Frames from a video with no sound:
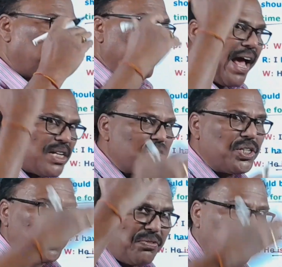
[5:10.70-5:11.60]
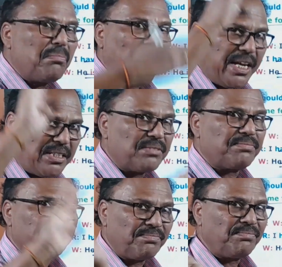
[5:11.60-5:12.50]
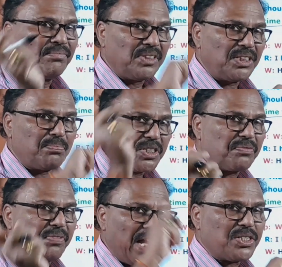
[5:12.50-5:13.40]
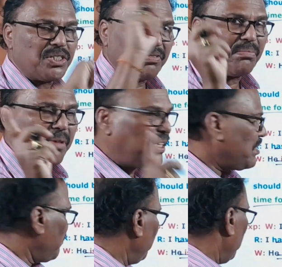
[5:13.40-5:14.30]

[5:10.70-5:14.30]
flash in your mind. It must flash in your mind.